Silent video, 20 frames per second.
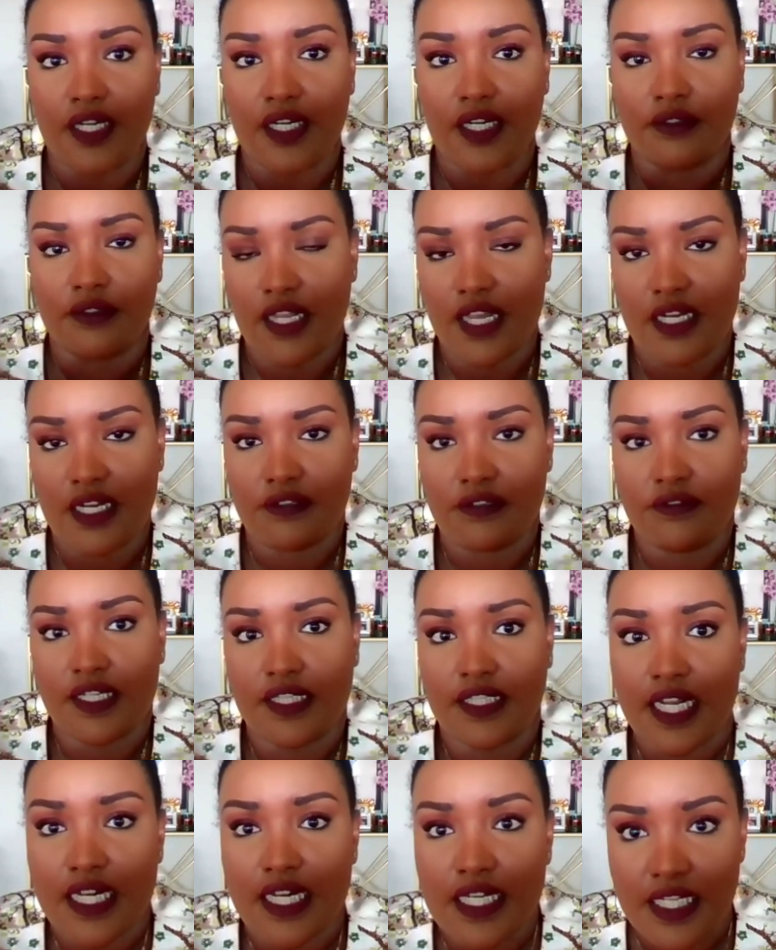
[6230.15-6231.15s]
And
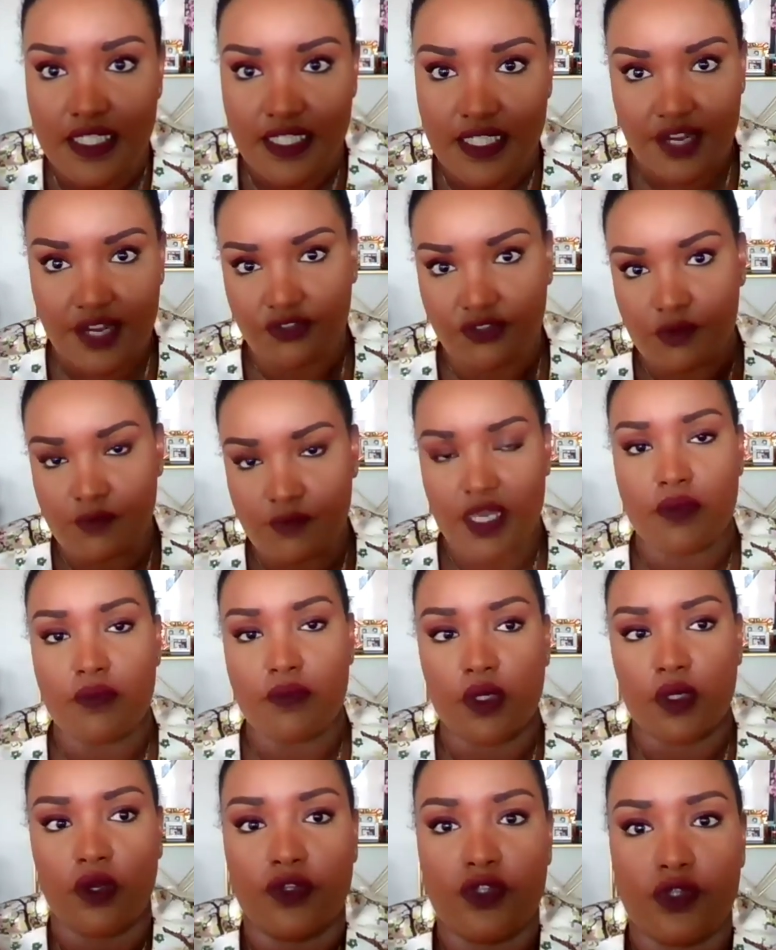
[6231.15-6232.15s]
at the end of the day, for me, it
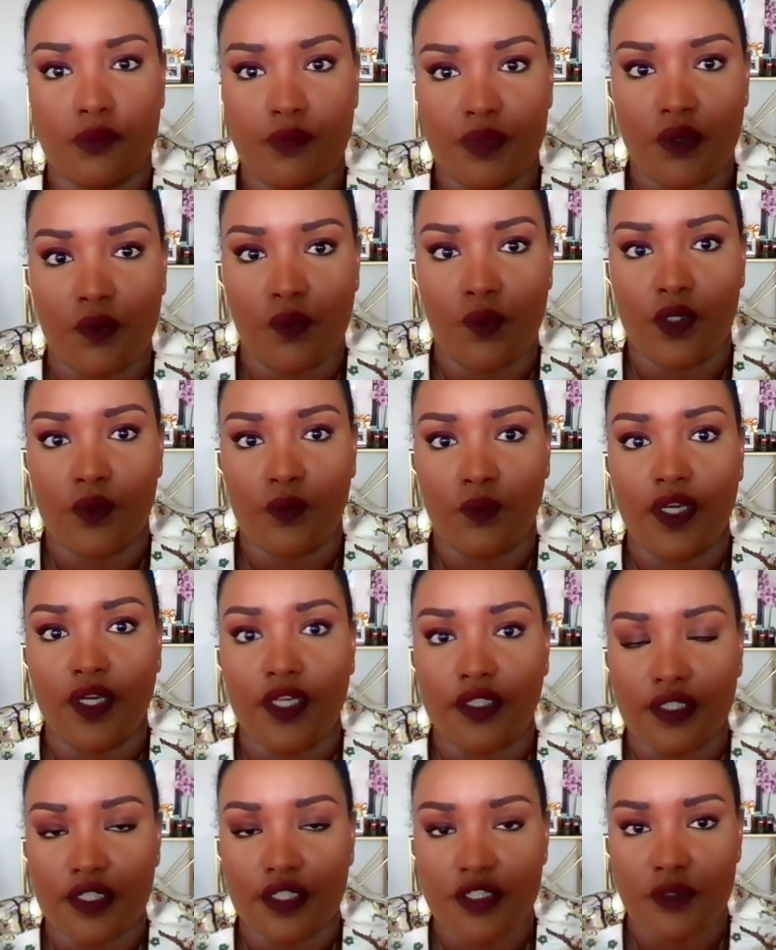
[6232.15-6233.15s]
would also be a
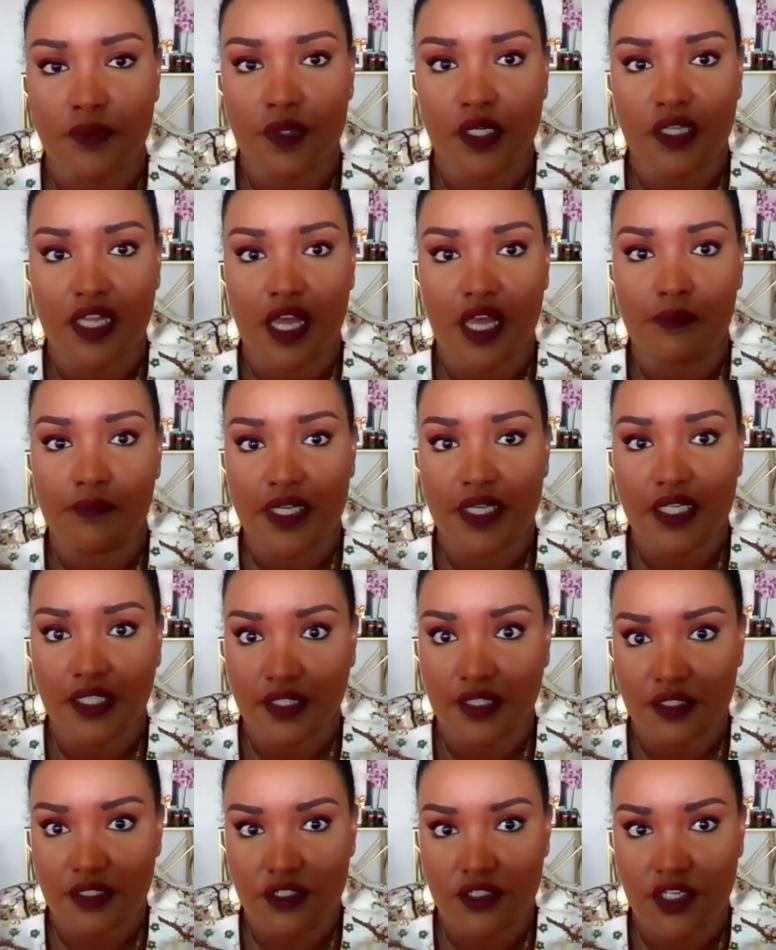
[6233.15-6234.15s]
win-win because it would allow me to
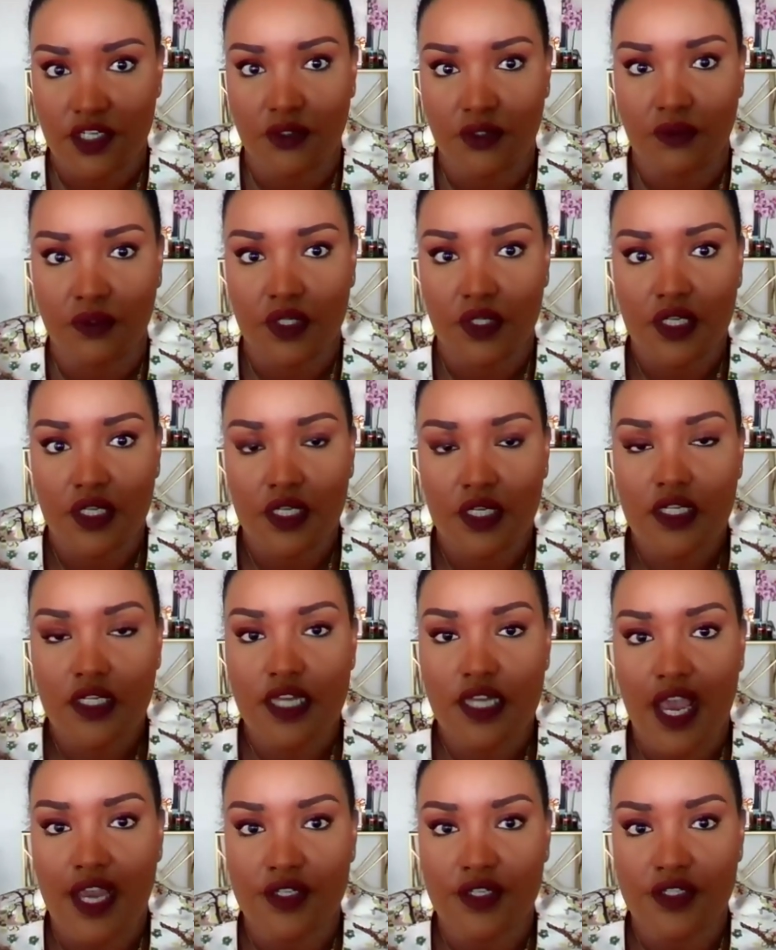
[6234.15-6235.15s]
continue
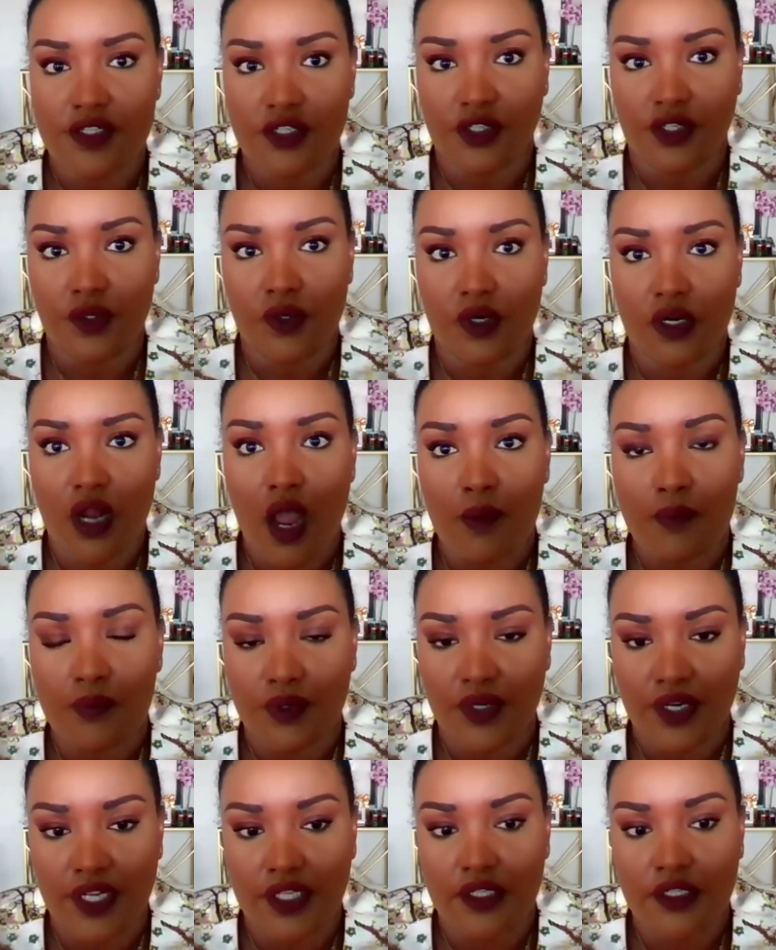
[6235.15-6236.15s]
to execute and
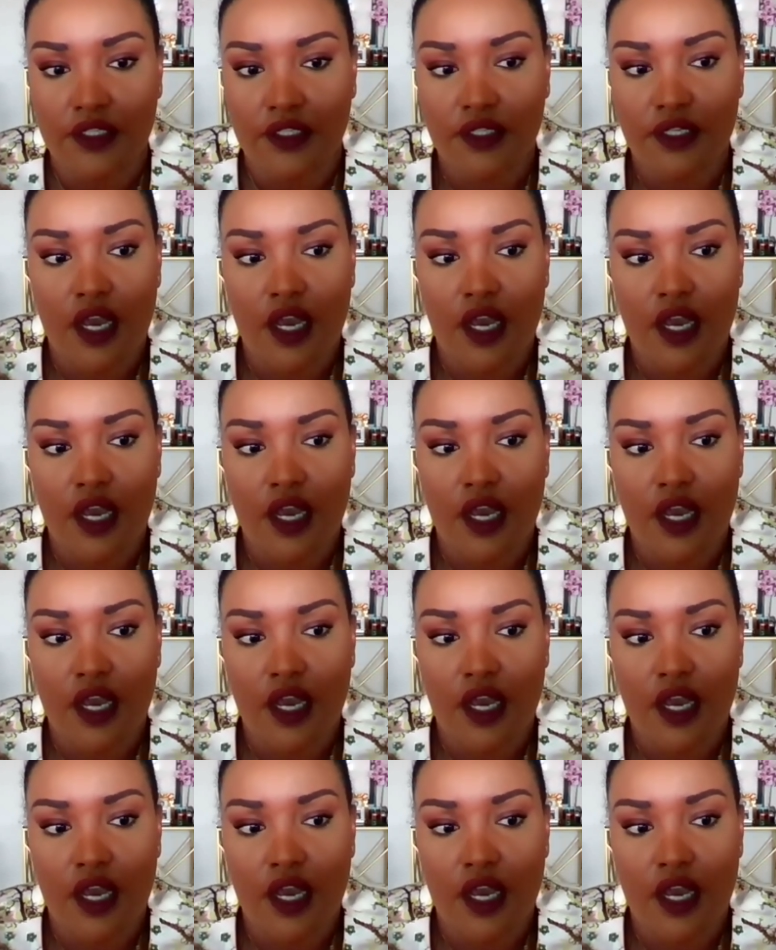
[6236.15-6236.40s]
operate.